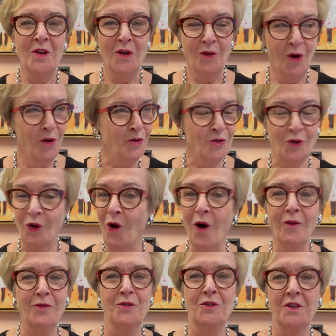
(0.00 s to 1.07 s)
all you
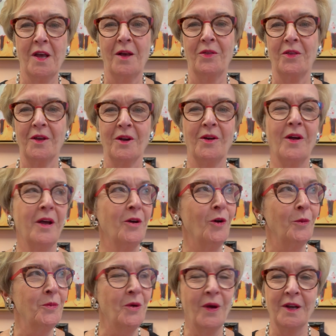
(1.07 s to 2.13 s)
golfers out there, I
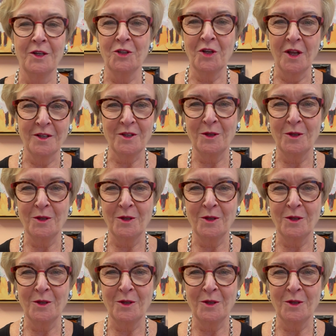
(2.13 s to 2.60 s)
hope you had a chance